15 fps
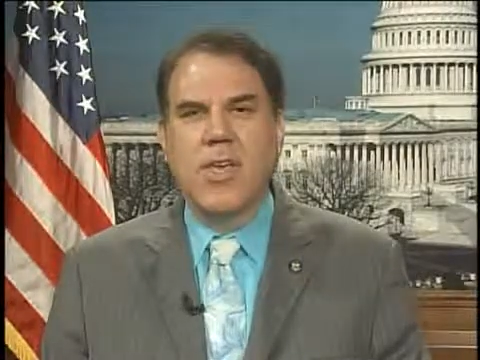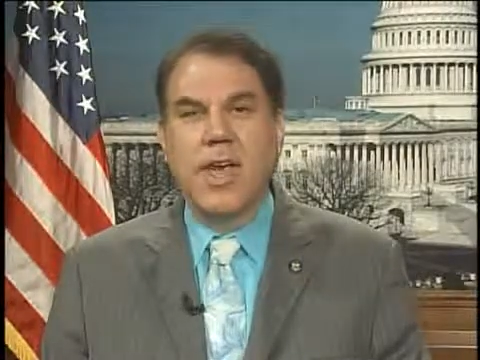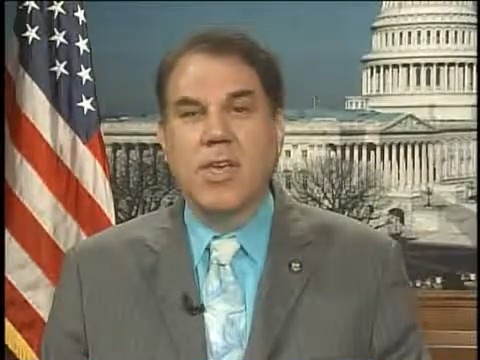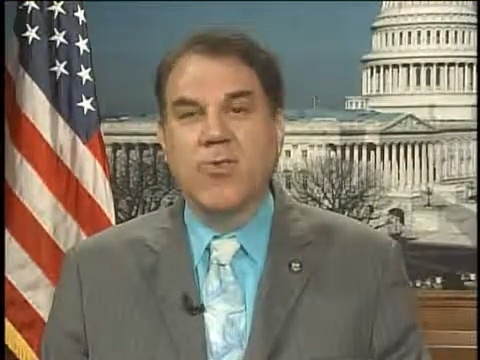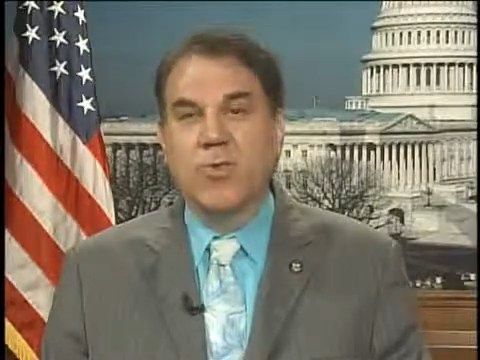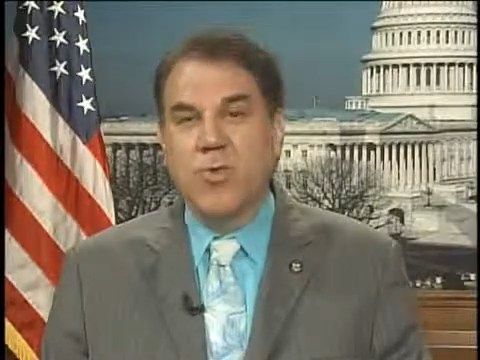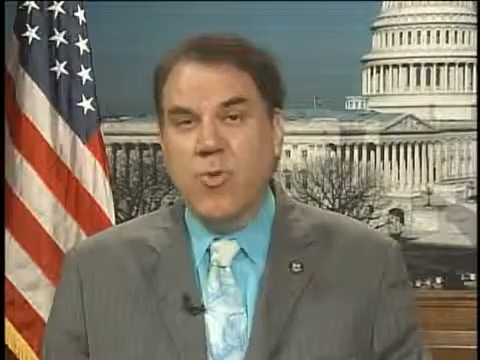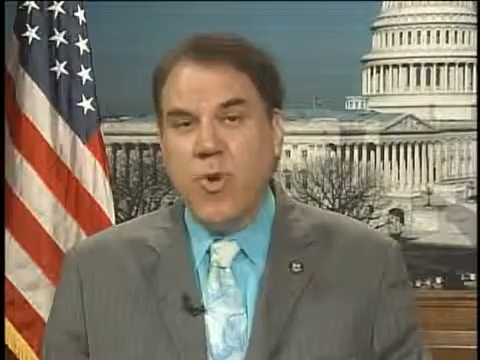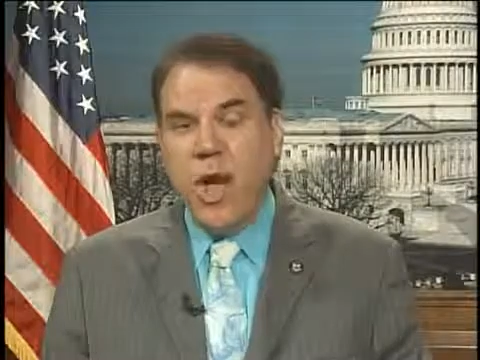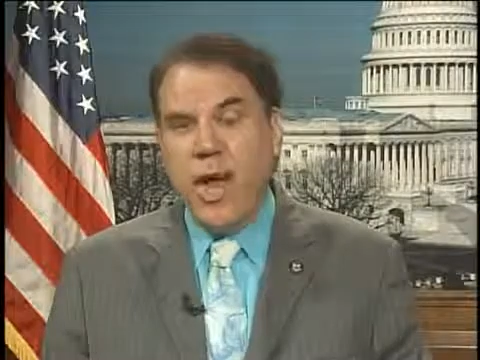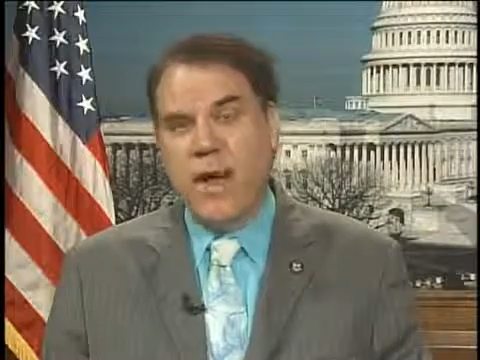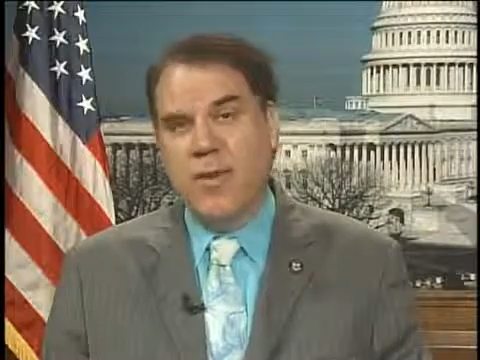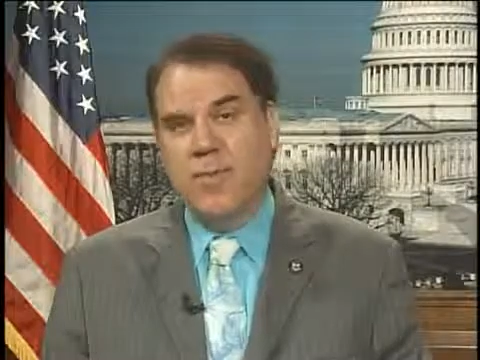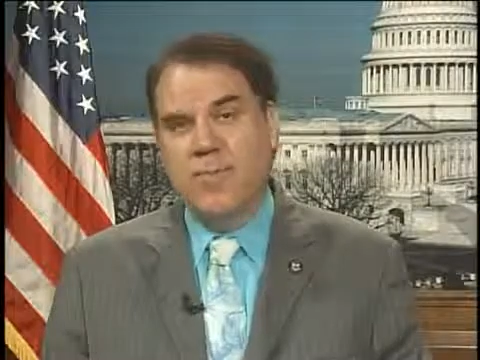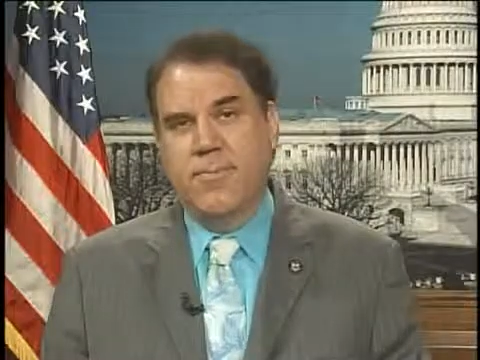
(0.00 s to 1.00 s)
as
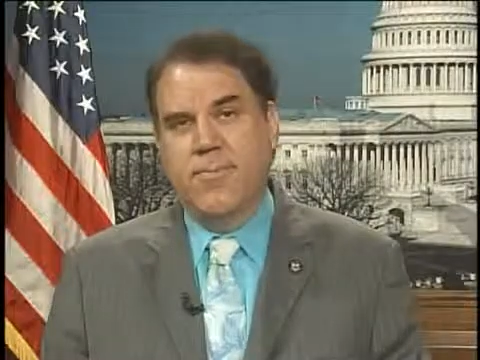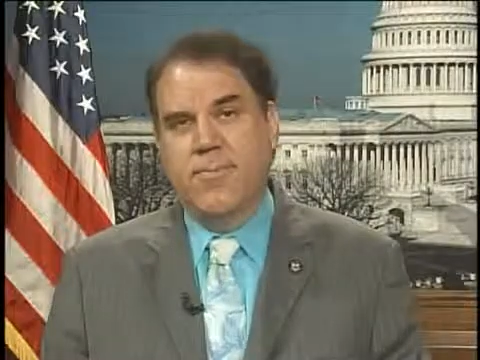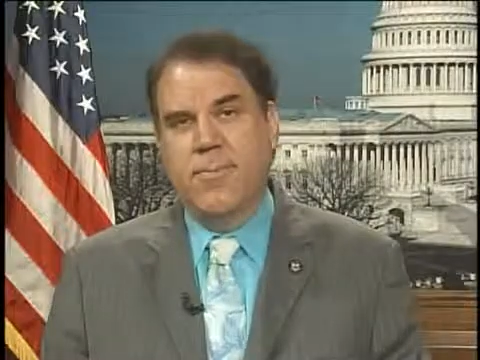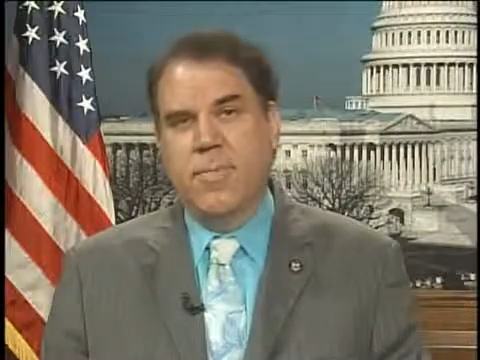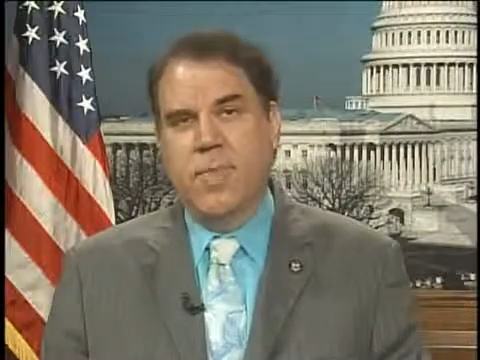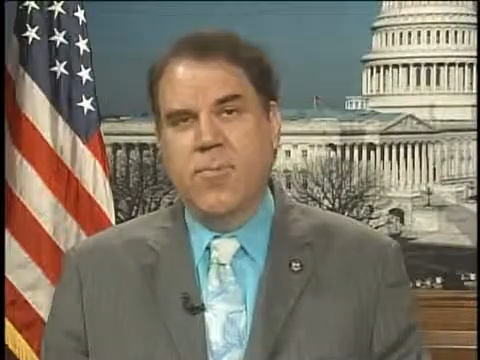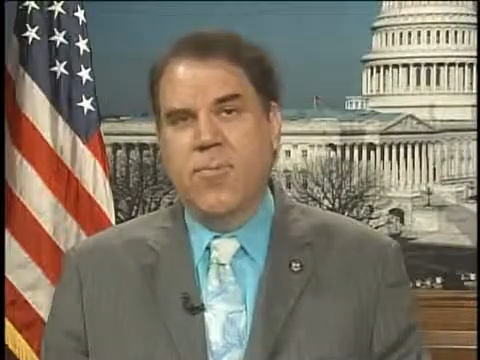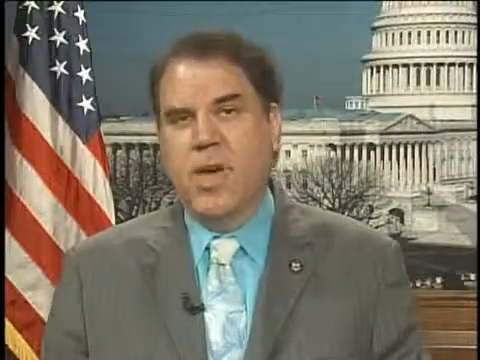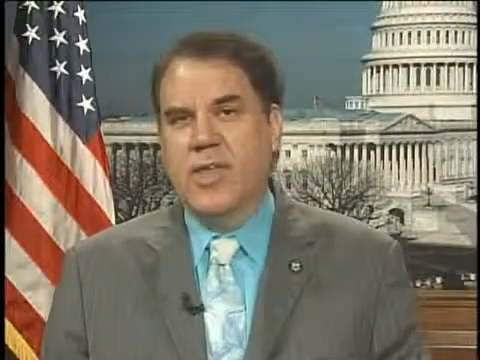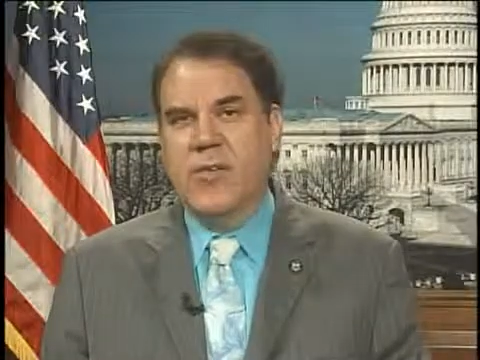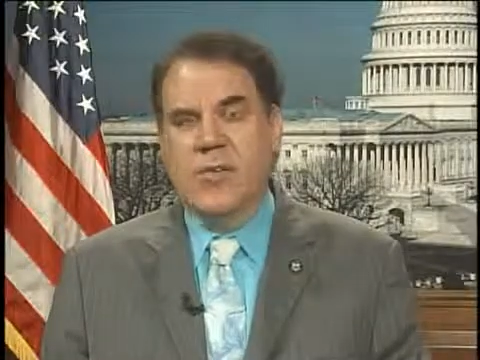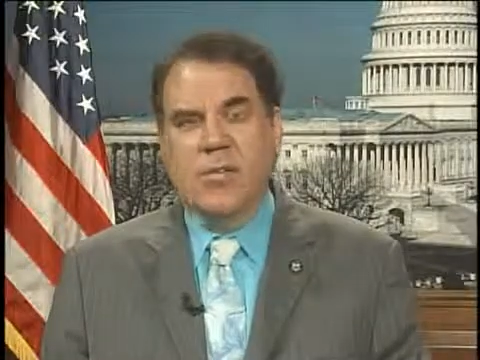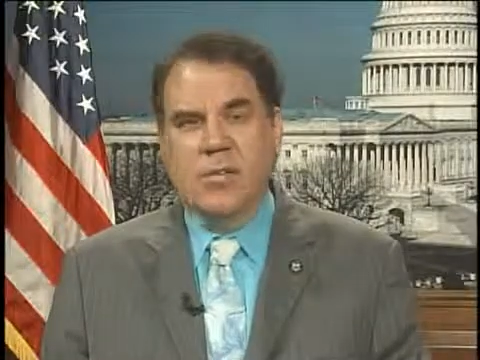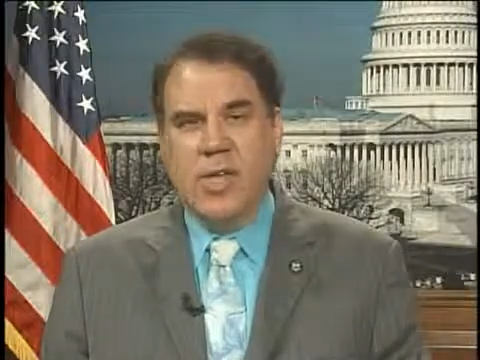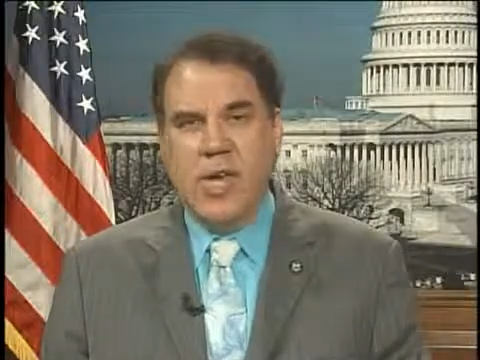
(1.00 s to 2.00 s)
required by
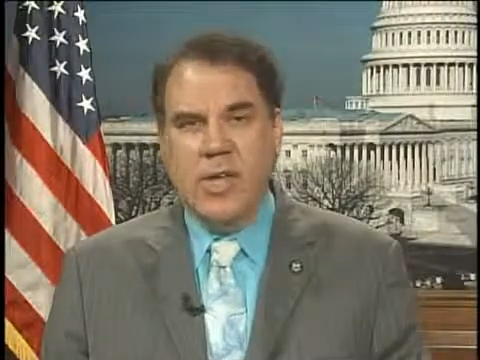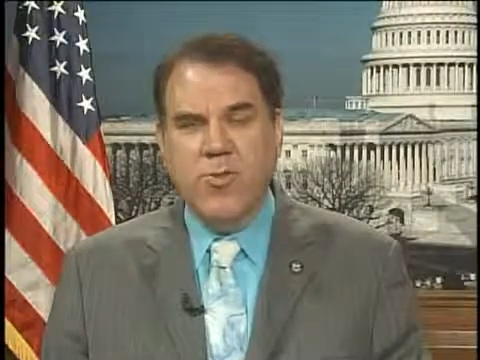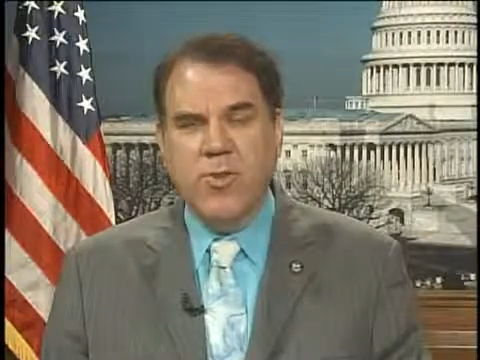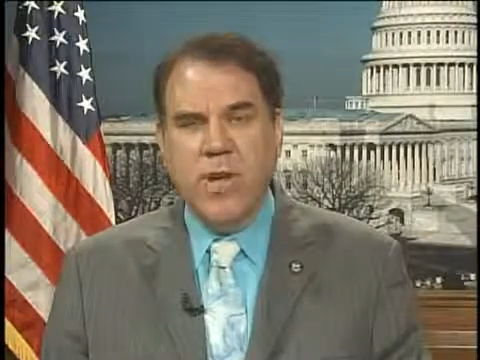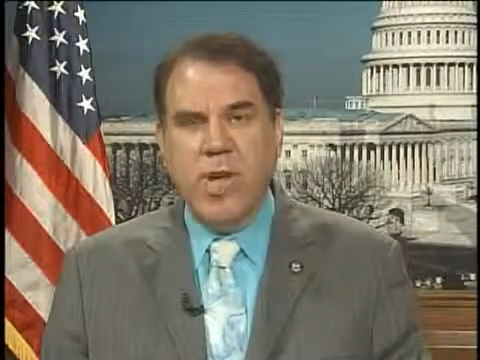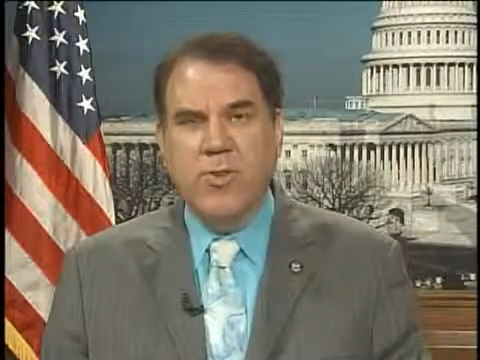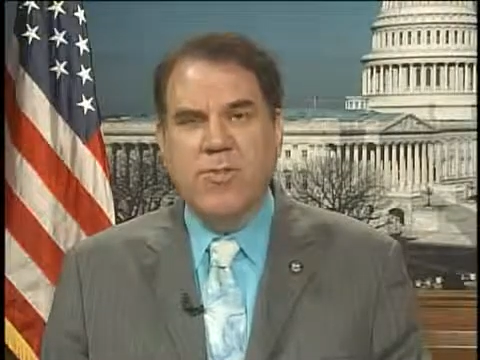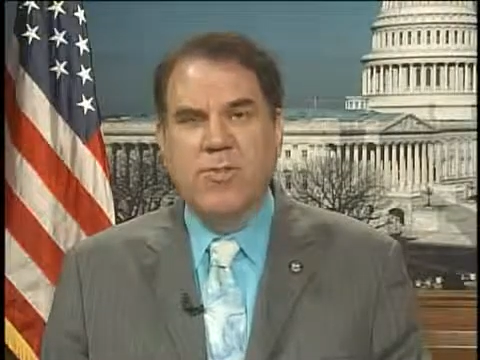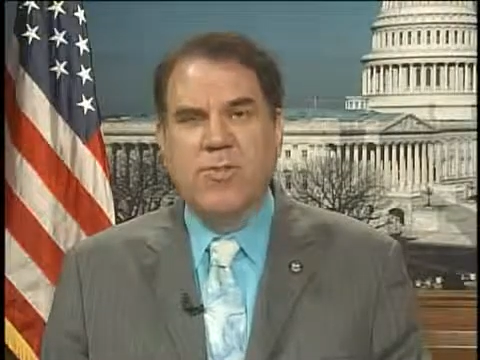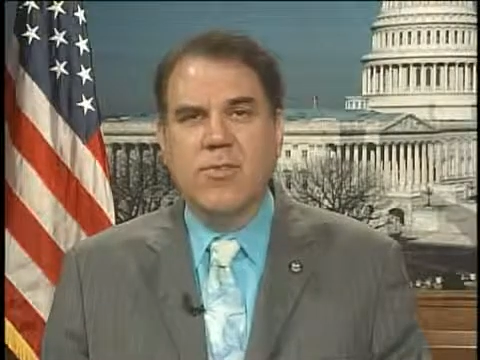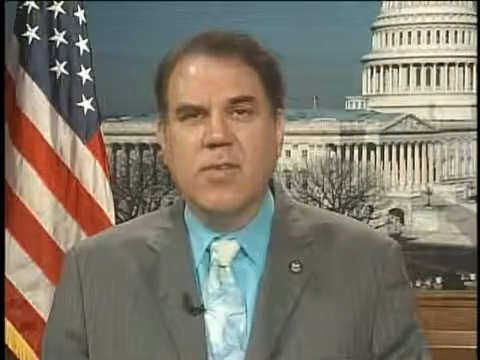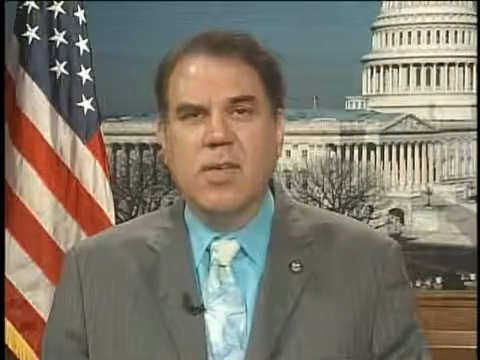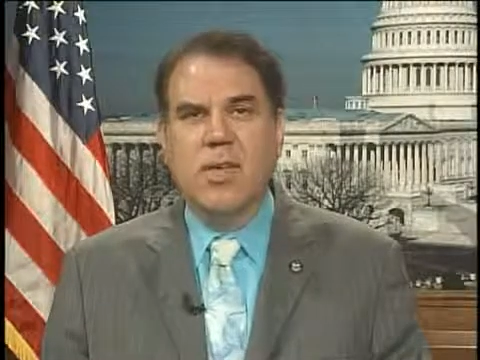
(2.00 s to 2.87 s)
their own contracts,